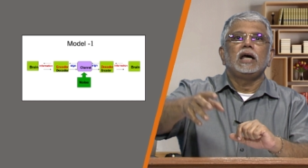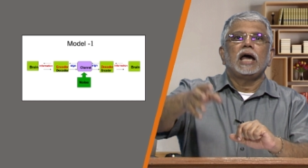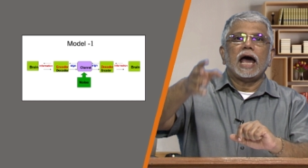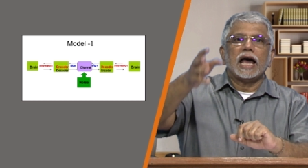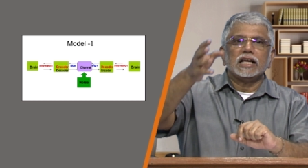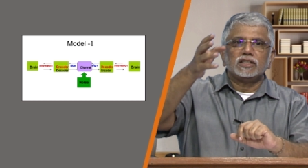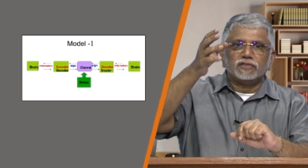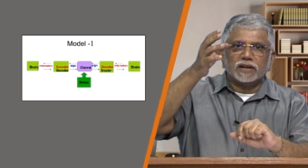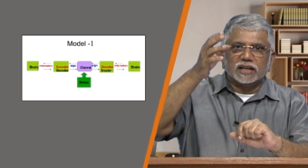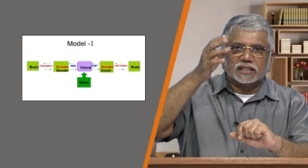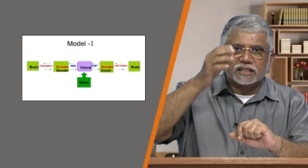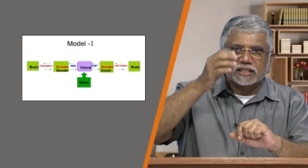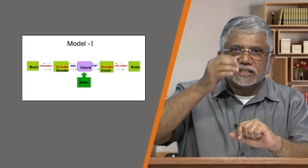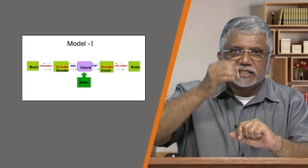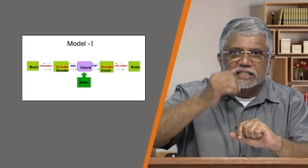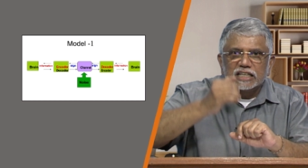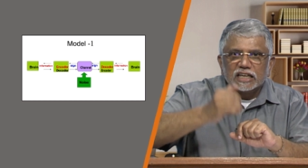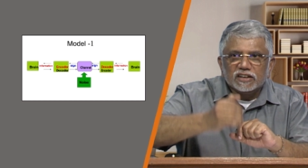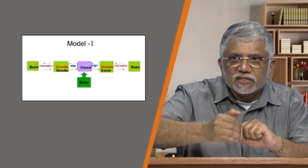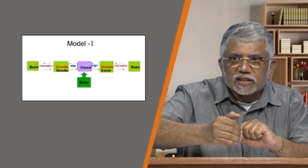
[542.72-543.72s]
as far as
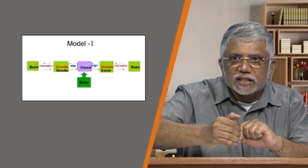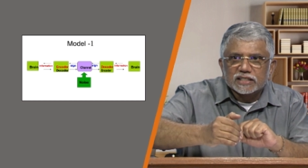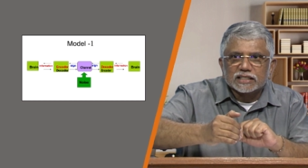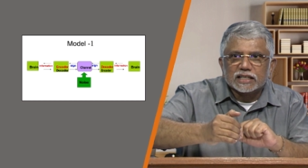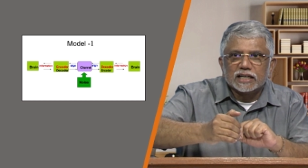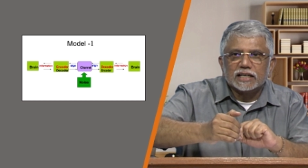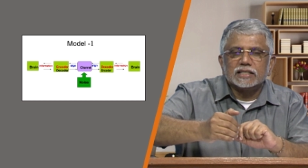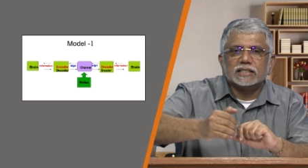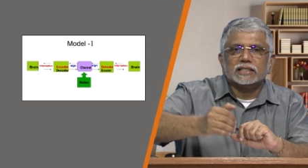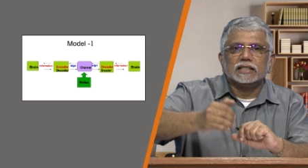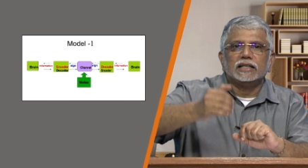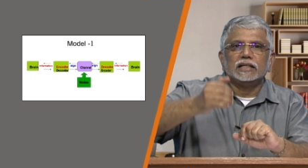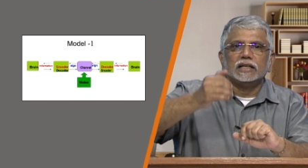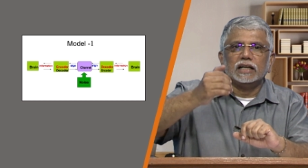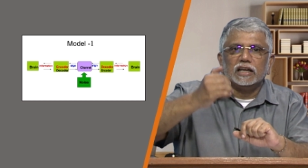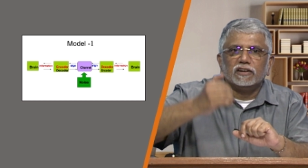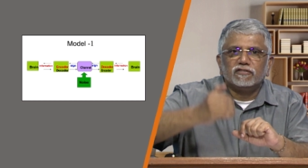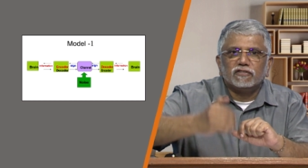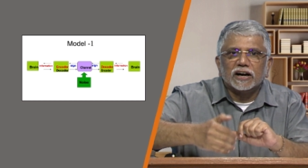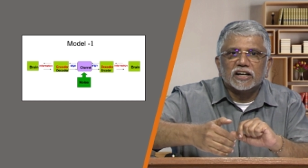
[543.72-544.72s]
receiver is concerned
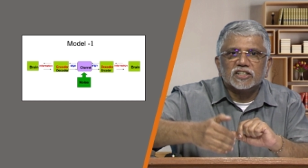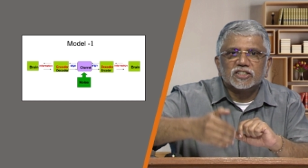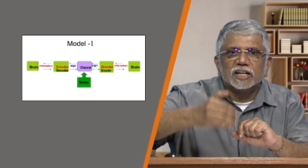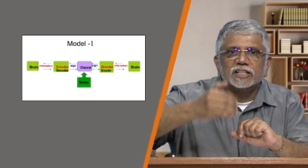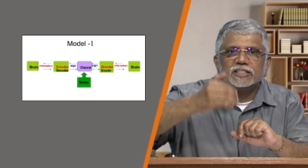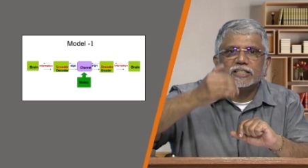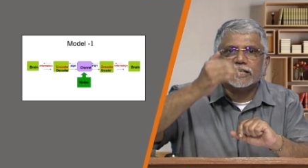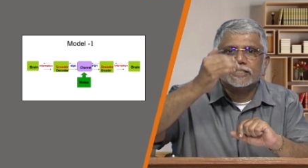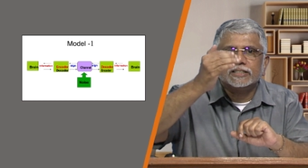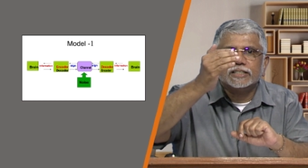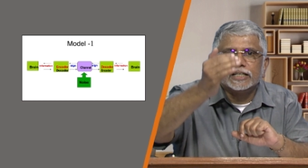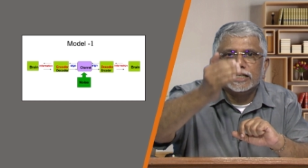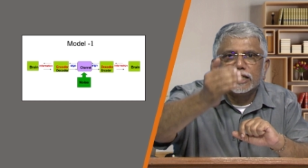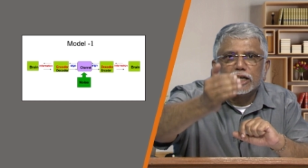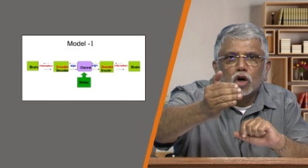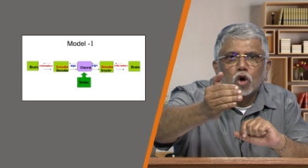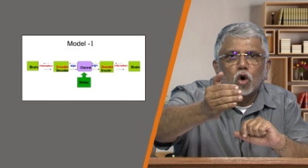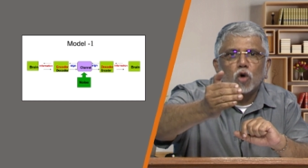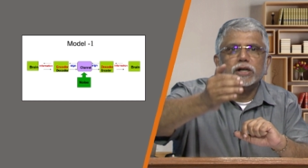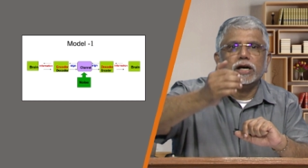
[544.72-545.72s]
it functions as the
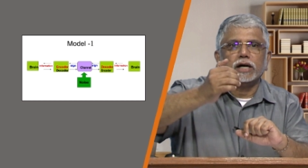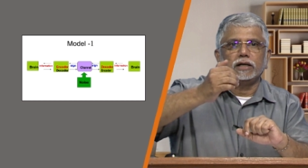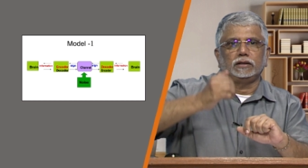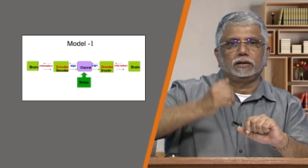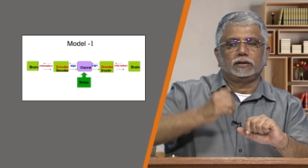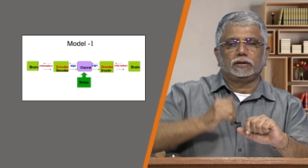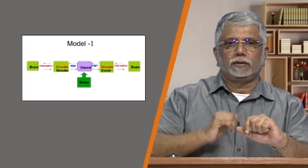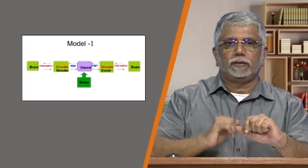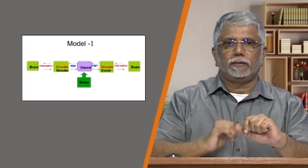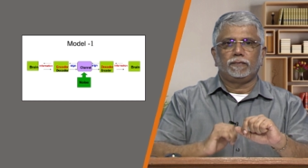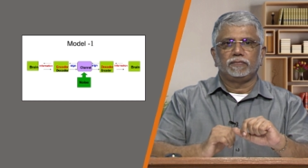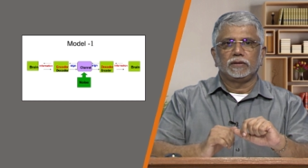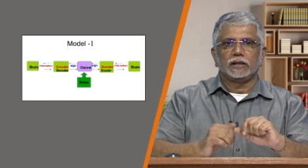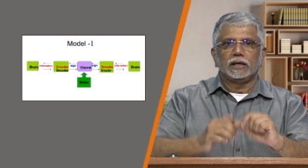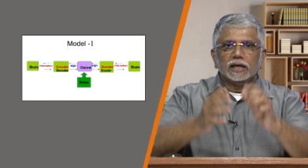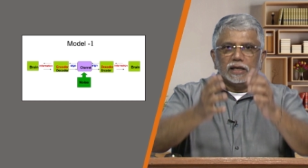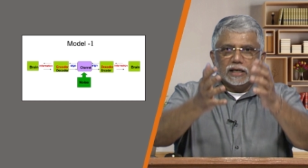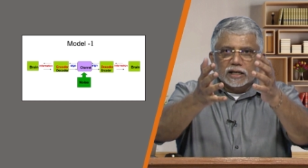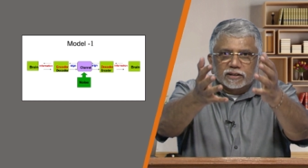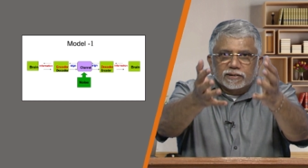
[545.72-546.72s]
decoder
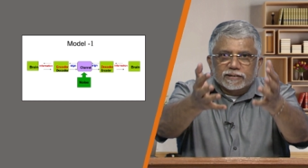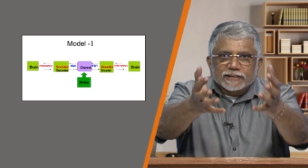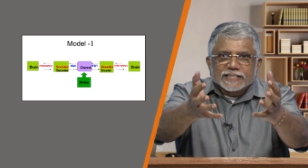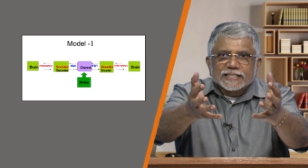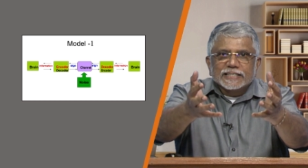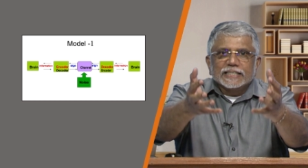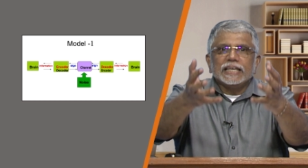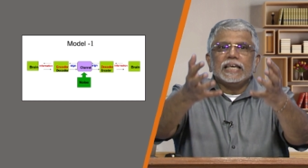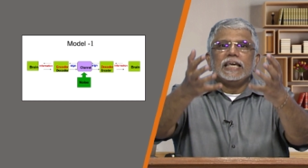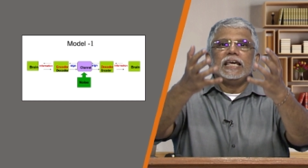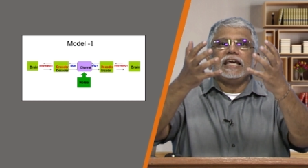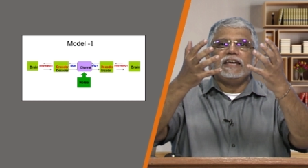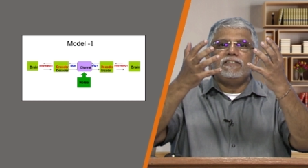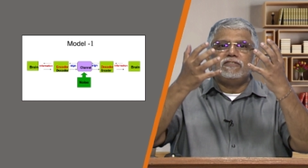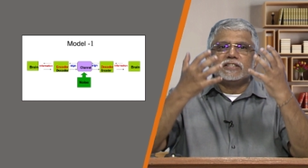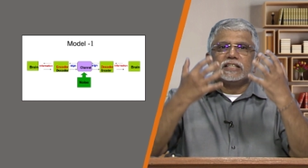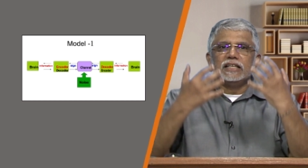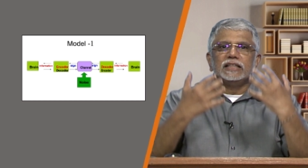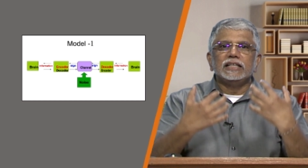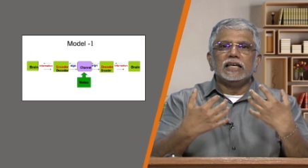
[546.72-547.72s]
it receives
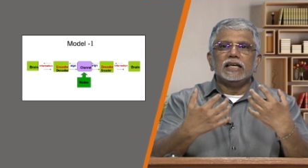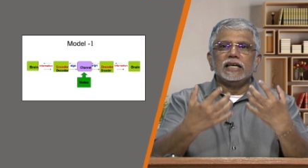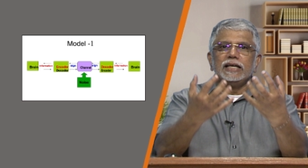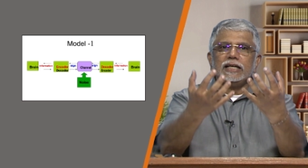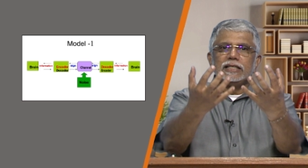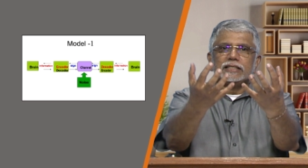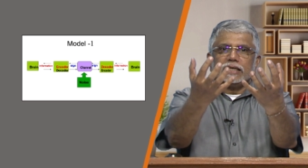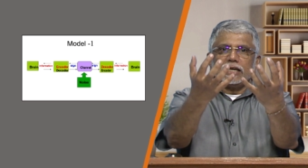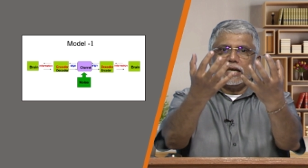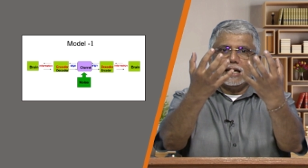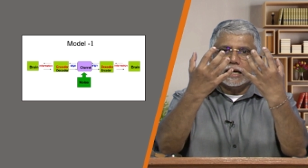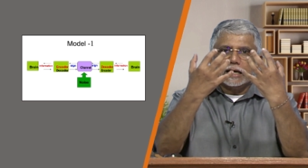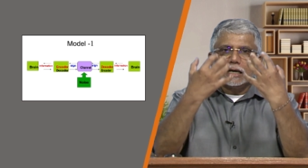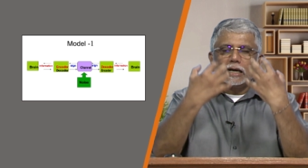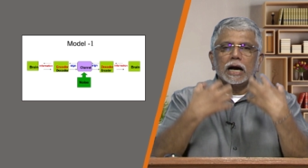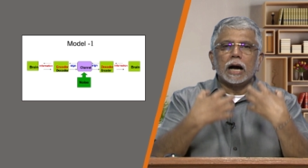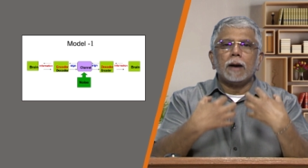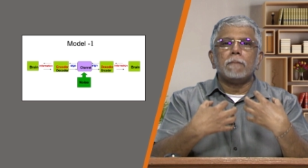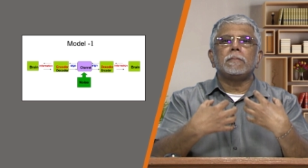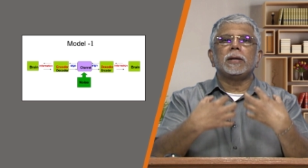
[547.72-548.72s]
these
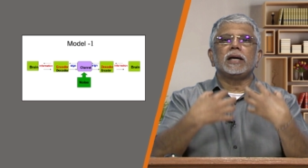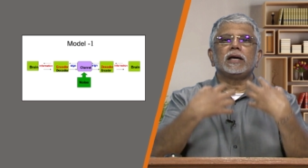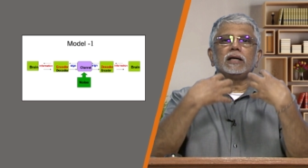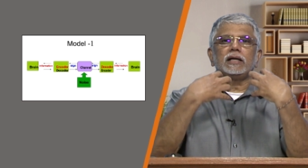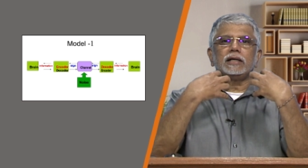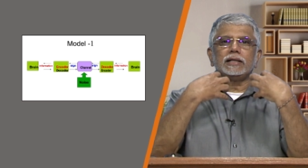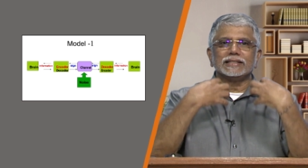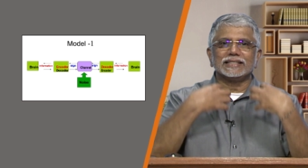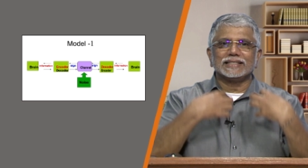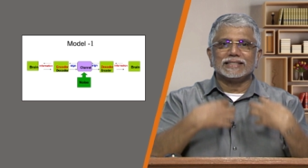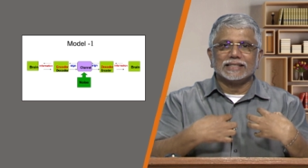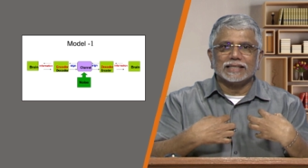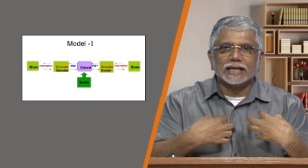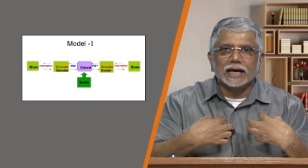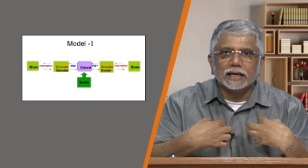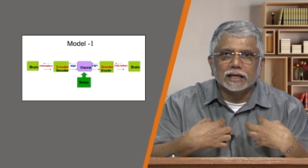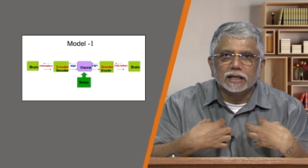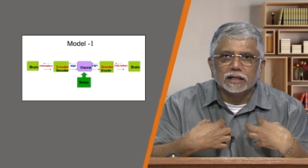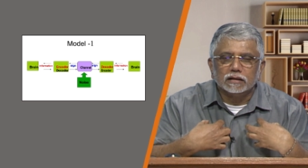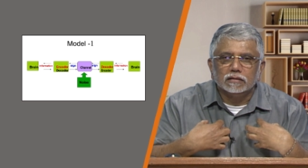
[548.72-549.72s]
incoming
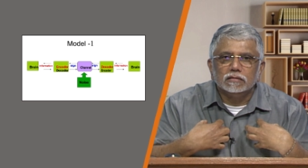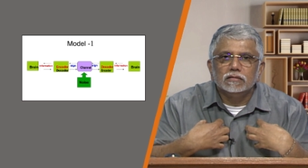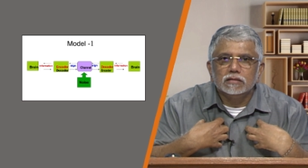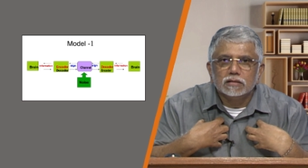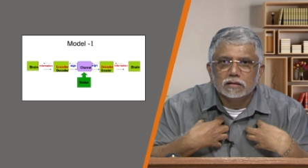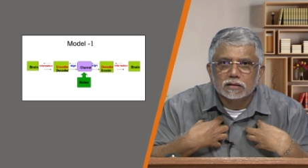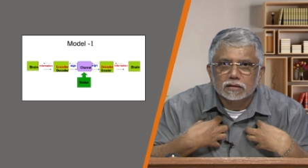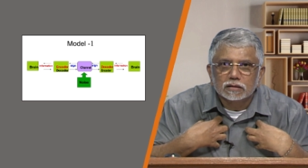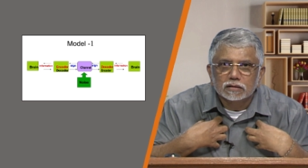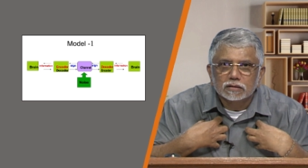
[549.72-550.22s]
signs